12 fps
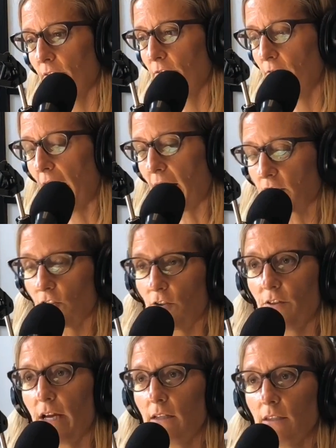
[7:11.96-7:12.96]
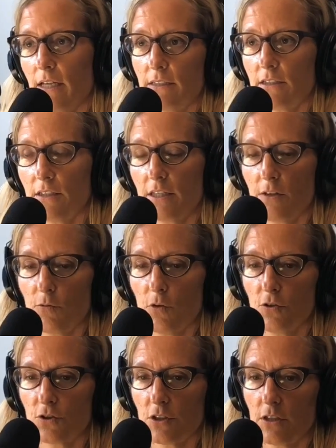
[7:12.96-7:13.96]
factor that led to the
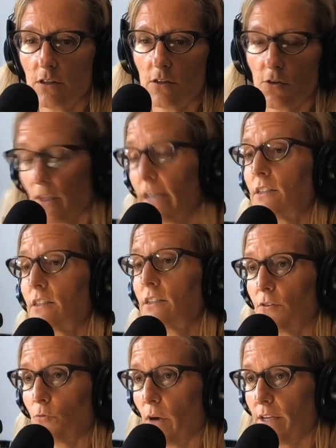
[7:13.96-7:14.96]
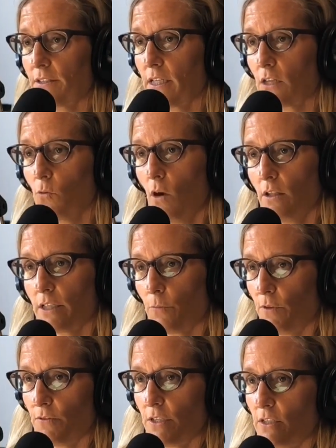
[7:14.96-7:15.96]
erosion, or led to this rising inequality
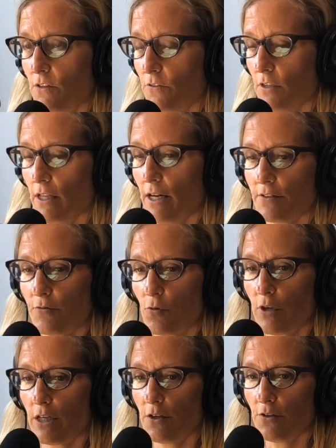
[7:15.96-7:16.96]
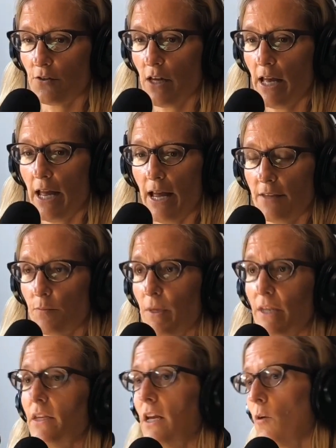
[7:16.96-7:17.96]
we've seen over the last 40 years, has
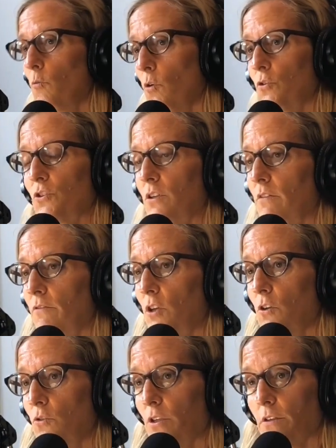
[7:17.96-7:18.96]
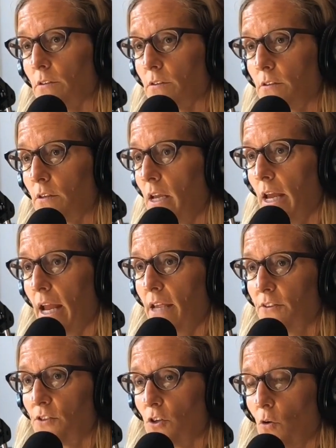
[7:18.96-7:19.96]
been the erosion of unions.
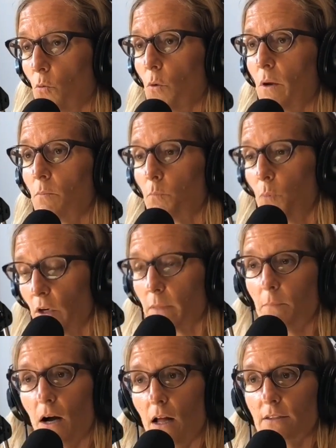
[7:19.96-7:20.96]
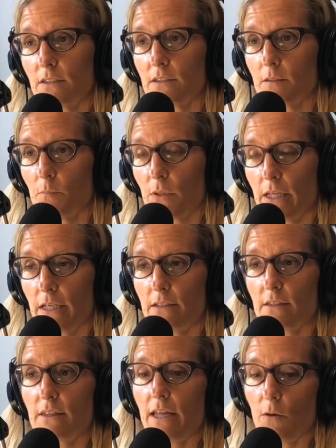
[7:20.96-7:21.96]
And so putting policies in
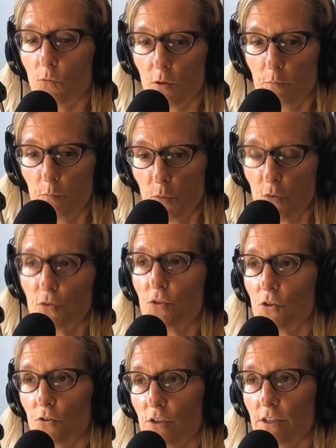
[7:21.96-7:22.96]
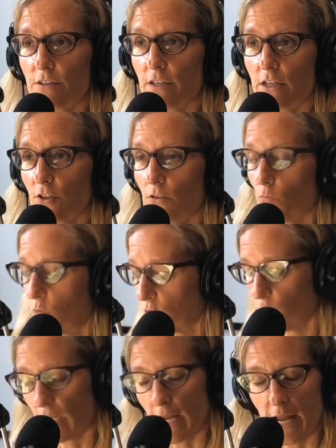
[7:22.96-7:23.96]
place that would boost unionization,
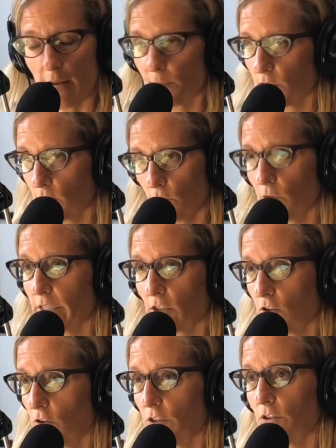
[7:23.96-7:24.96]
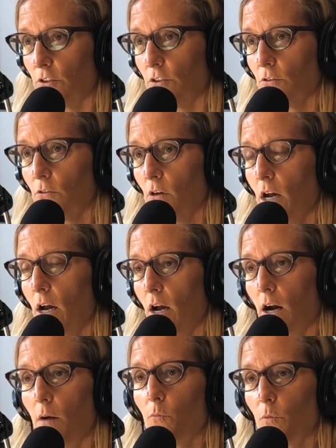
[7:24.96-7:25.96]
which we absolutely could do,
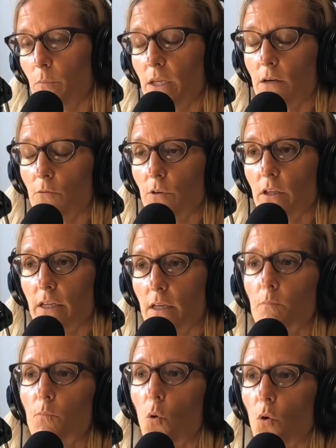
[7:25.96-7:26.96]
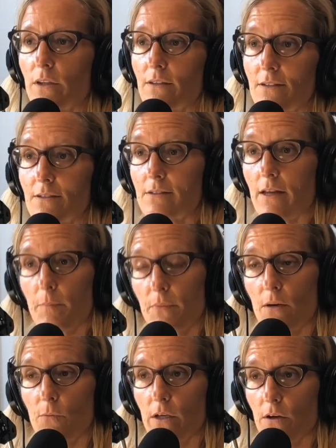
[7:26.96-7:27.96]
would be a really important step
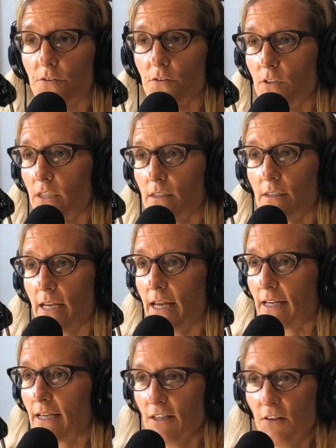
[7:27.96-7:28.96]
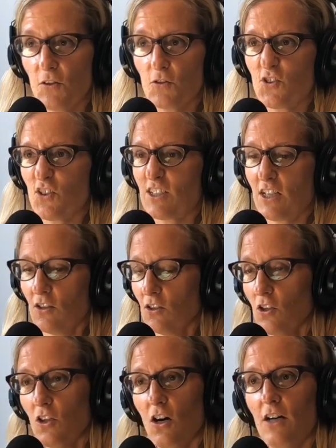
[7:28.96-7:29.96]
that we also need to take. And then there's just a
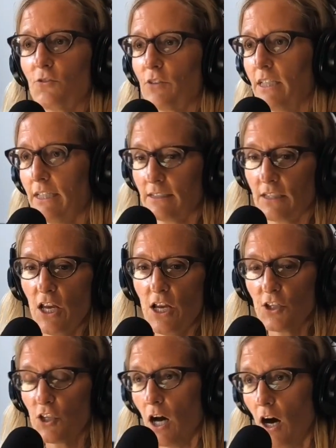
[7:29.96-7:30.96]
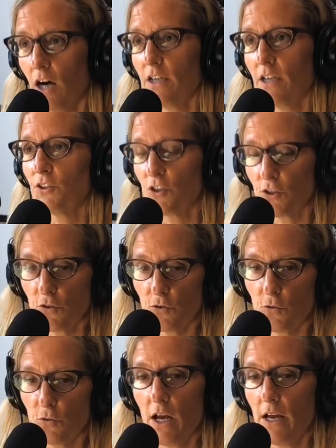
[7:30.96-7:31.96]
laundry list to
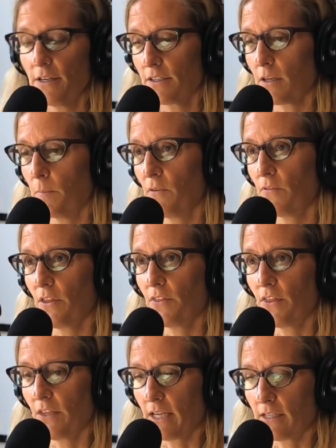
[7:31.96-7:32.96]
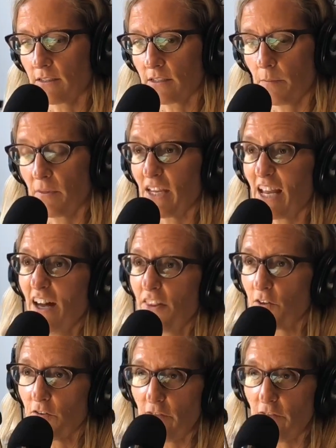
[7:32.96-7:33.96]
undo some of the things, some of the
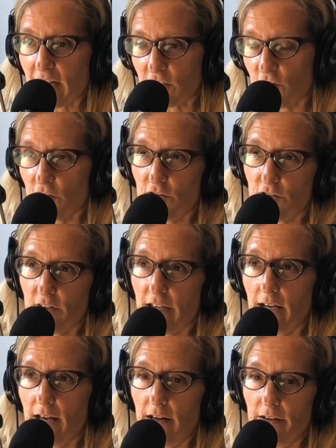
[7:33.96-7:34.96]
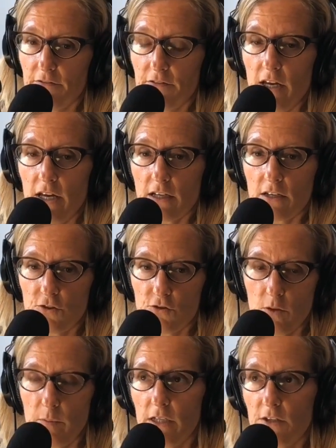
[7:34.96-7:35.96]
other factors that have
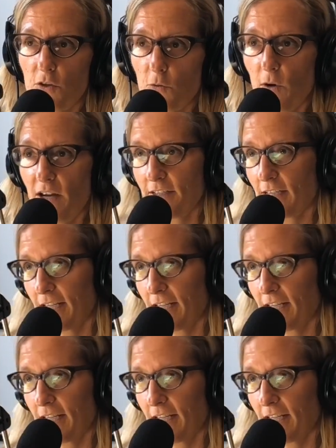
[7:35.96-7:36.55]
contributed to rising